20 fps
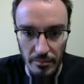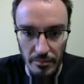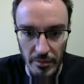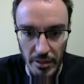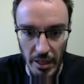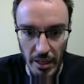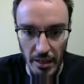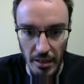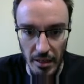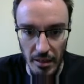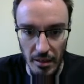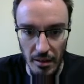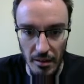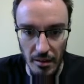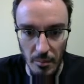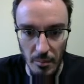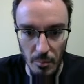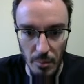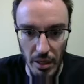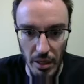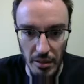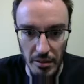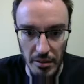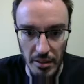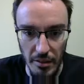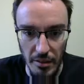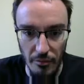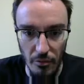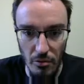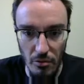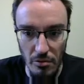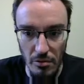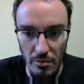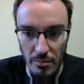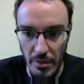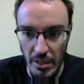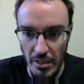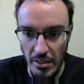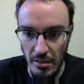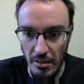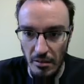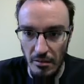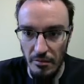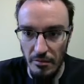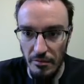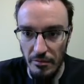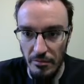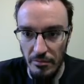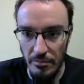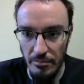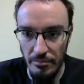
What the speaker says: take it and then play d4 myself.